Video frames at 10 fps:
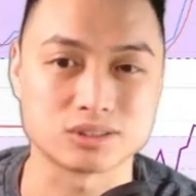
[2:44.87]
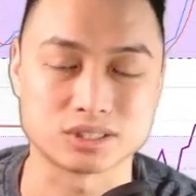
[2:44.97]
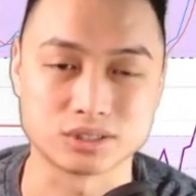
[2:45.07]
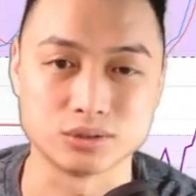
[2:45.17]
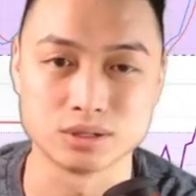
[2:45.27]

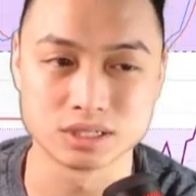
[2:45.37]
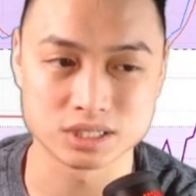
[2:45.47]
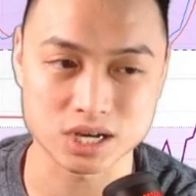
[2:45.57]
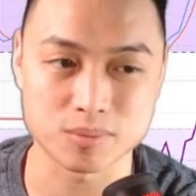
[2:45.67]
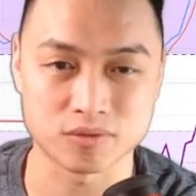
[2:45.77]
So
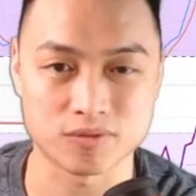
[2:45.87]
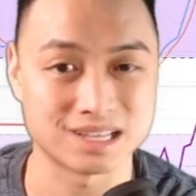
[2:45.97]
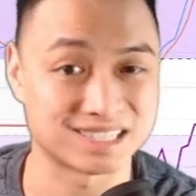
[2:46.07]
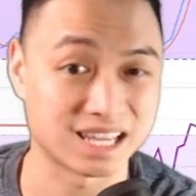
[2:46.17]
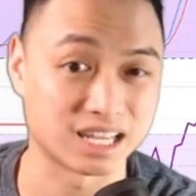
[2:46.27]
Shopify
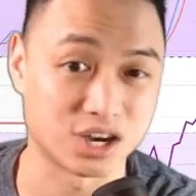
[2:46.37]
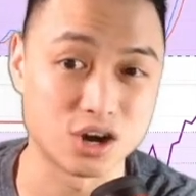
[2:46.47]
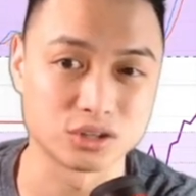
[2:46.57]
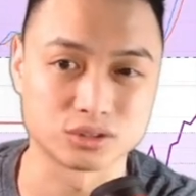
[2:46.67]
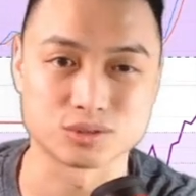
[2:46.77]
is getting
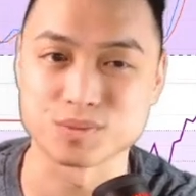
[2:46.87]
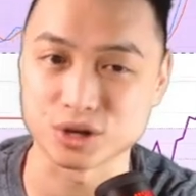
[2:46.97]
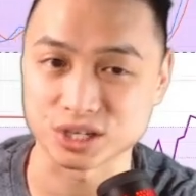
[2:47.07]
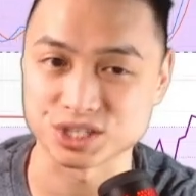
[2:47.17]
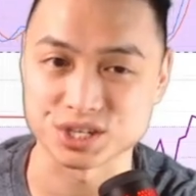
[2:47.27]
all those
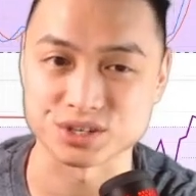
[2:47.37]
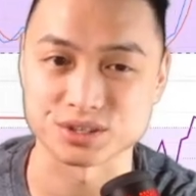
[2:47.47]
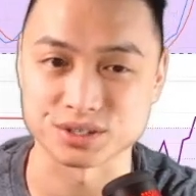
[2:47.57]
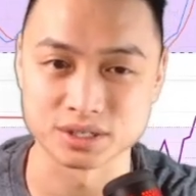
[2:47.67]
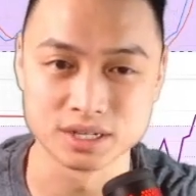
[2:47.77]
market share
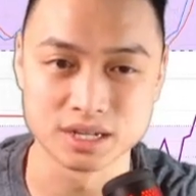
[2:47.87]
there,